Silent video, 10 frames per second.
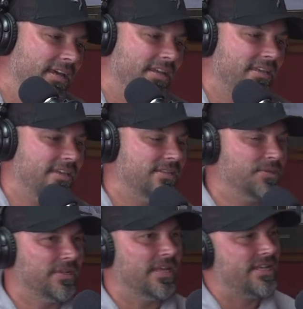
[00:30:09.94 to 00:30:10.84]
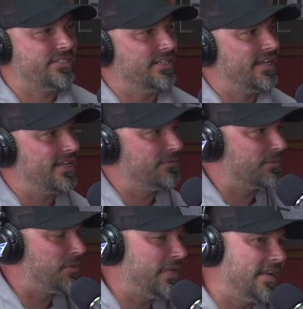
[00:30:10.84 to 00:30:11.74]
Yeah, I didn't get to do it last year. I had to
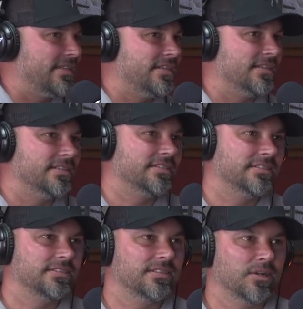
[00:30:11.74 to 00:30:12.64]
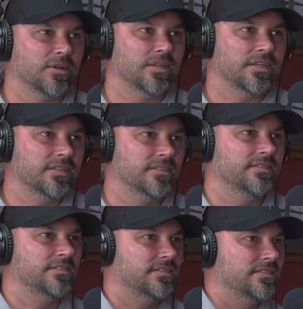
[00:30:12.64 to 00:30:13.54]
roll out of there early.
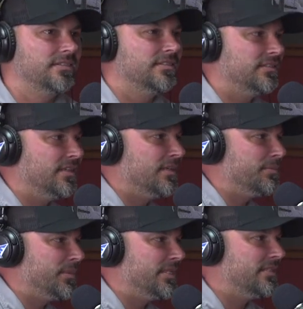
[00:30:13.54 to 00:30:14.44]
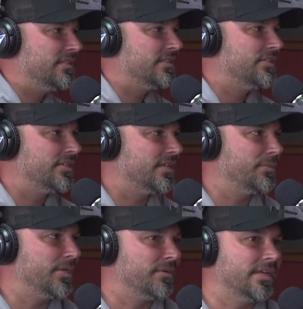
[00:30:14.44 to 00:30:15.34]
Yep. Yeah, but this year I'll
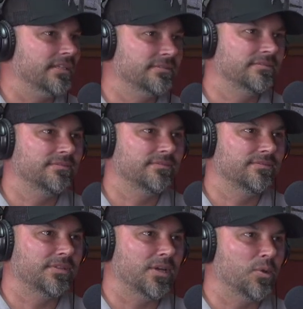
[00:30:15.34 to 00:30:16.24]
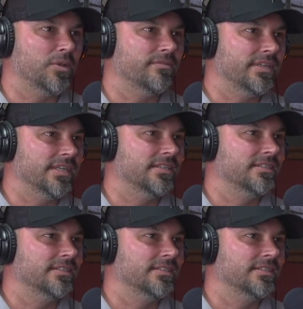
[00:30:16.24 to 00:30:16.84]
be around for the whole event.